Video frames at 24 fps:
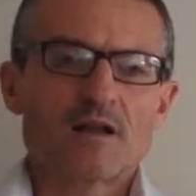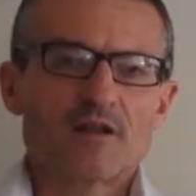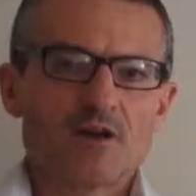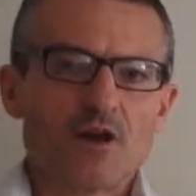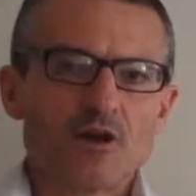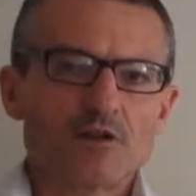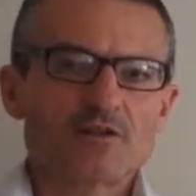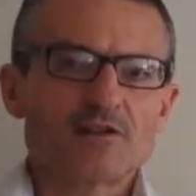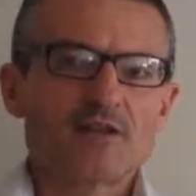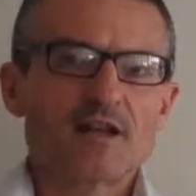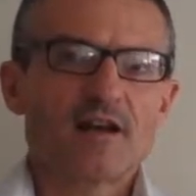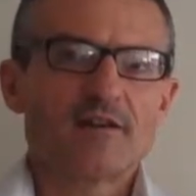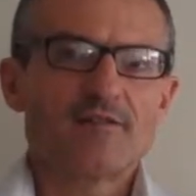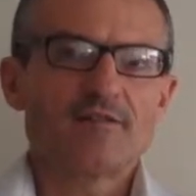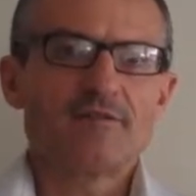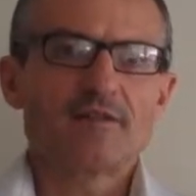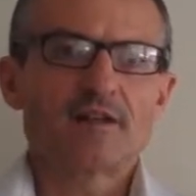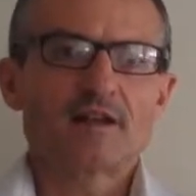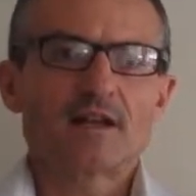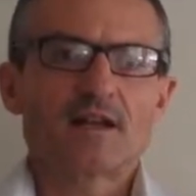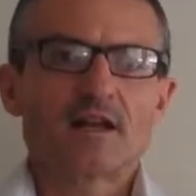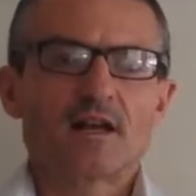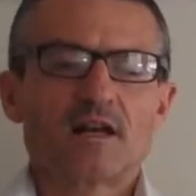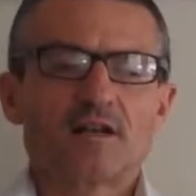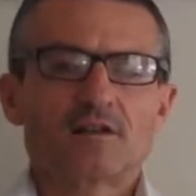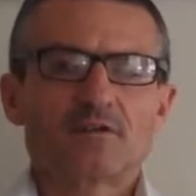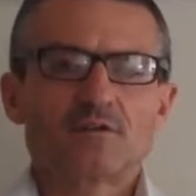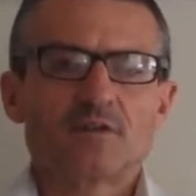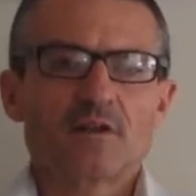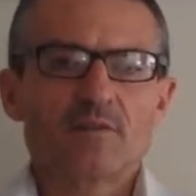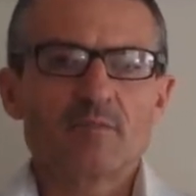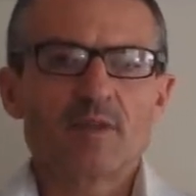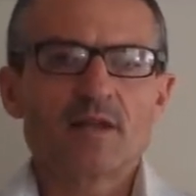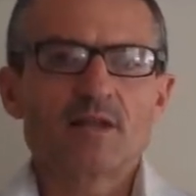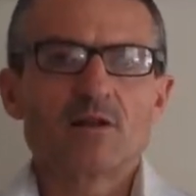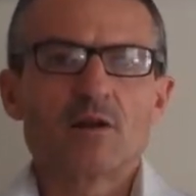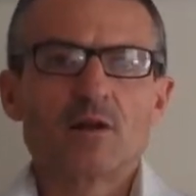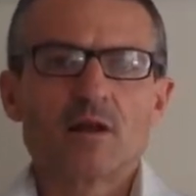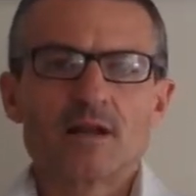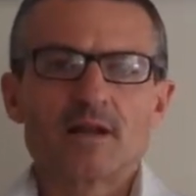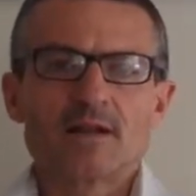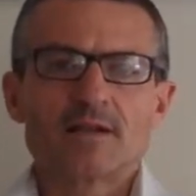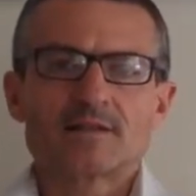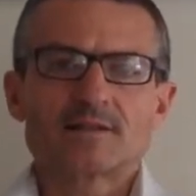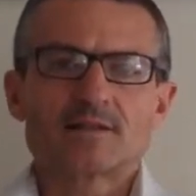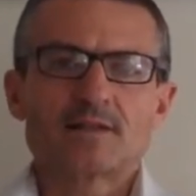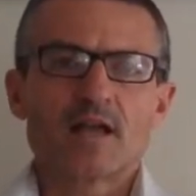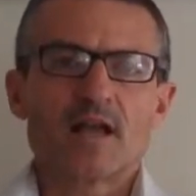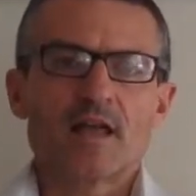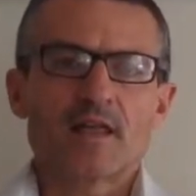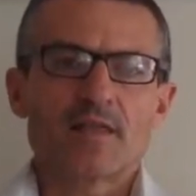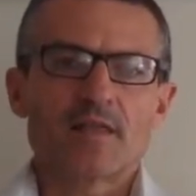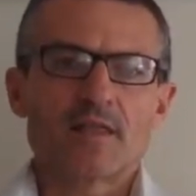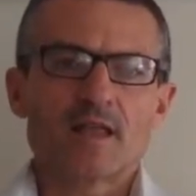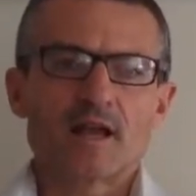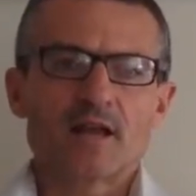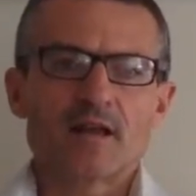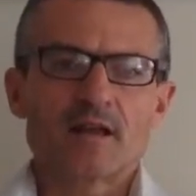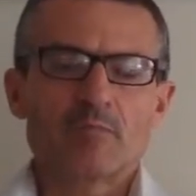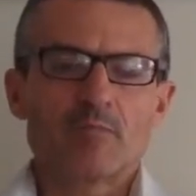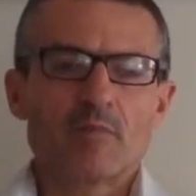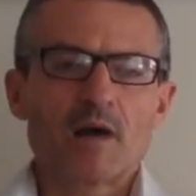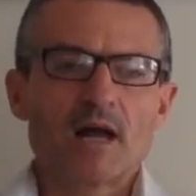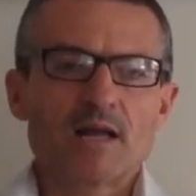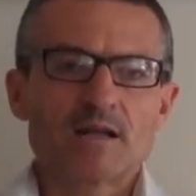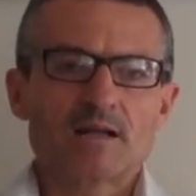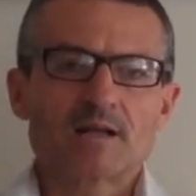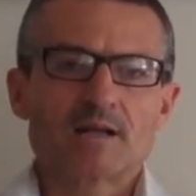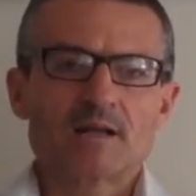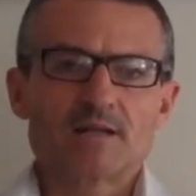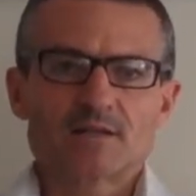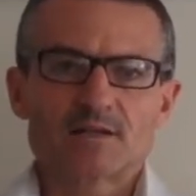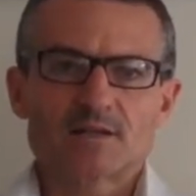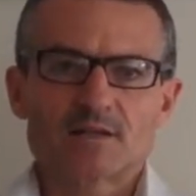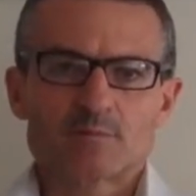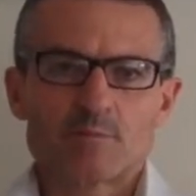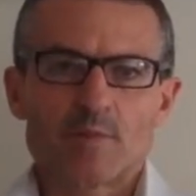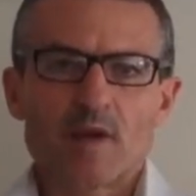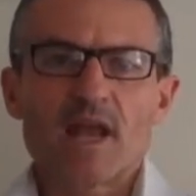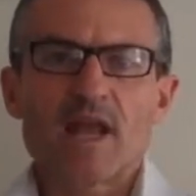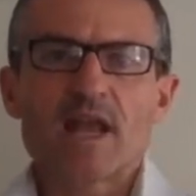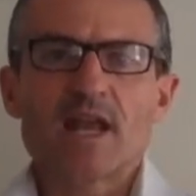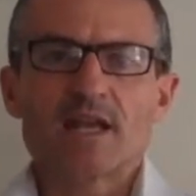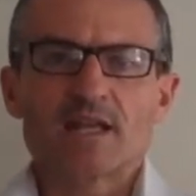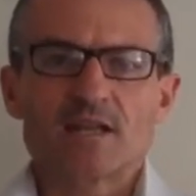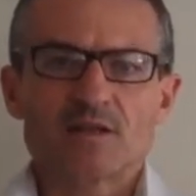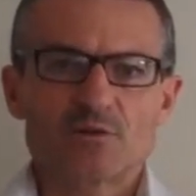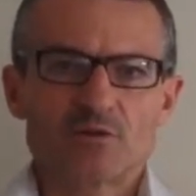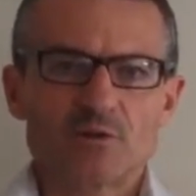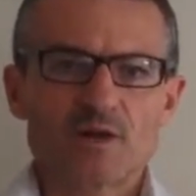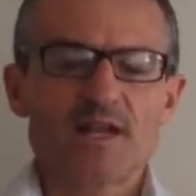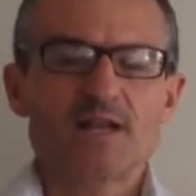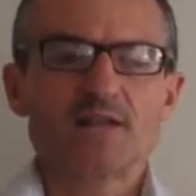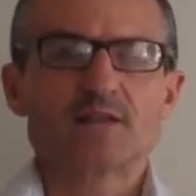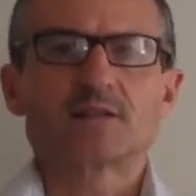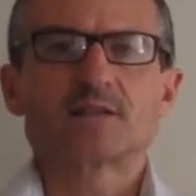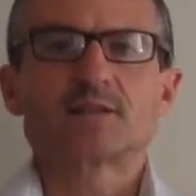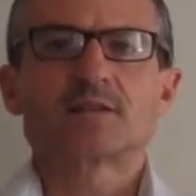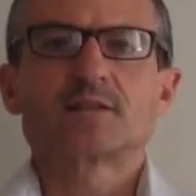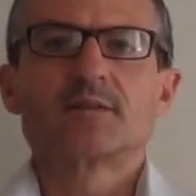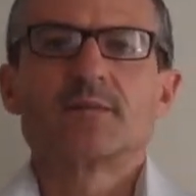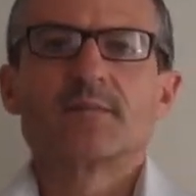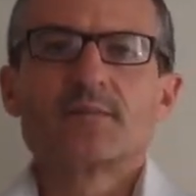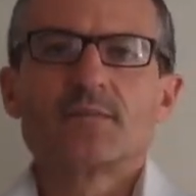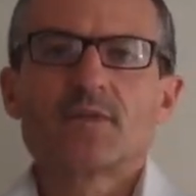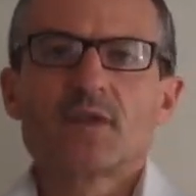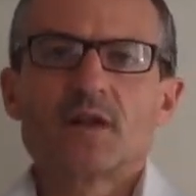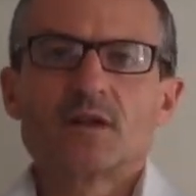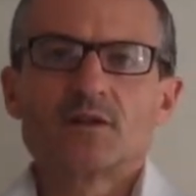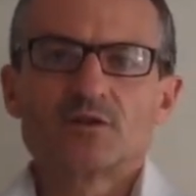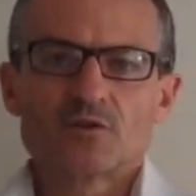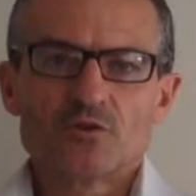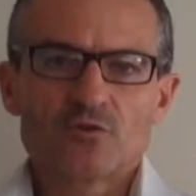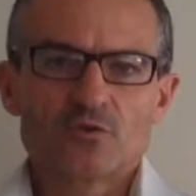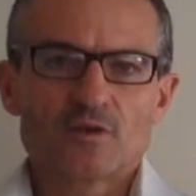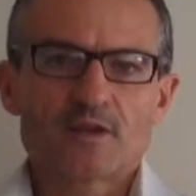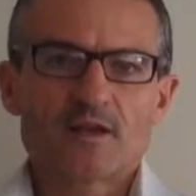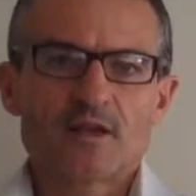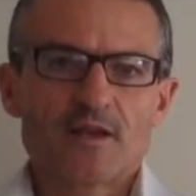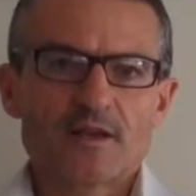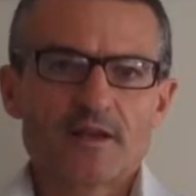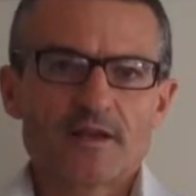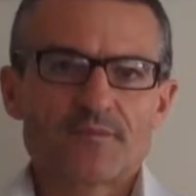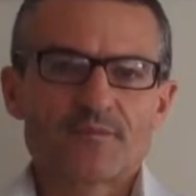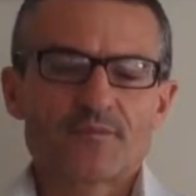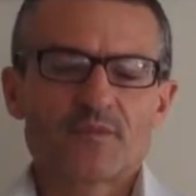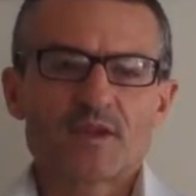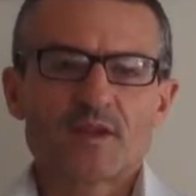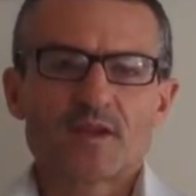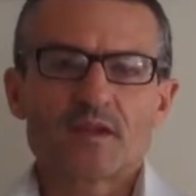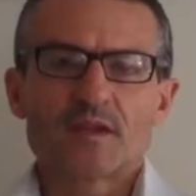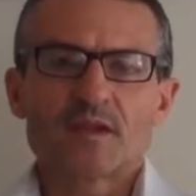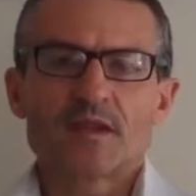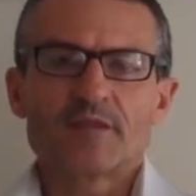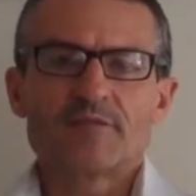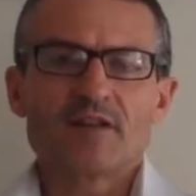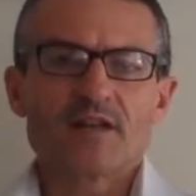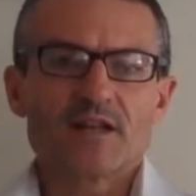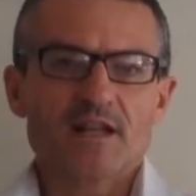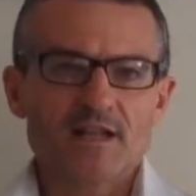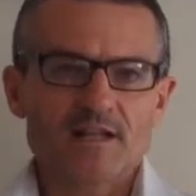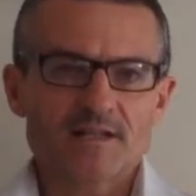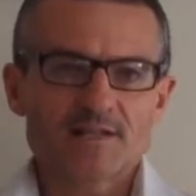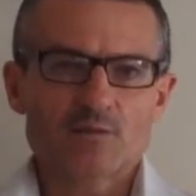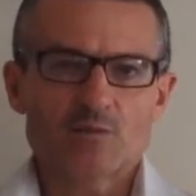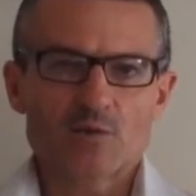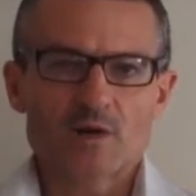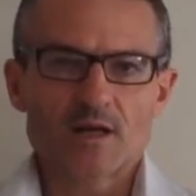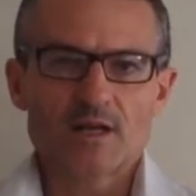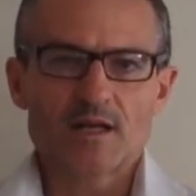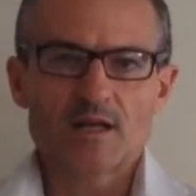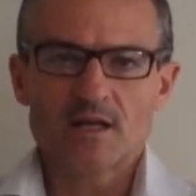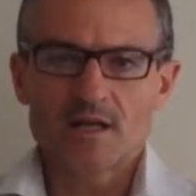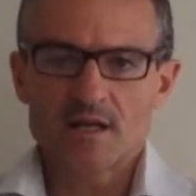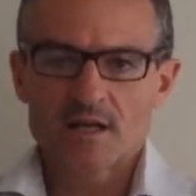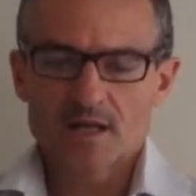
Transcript: North Africa to the Middle East, and then the Balkans, Spain, Greece, Turkey, even Israel.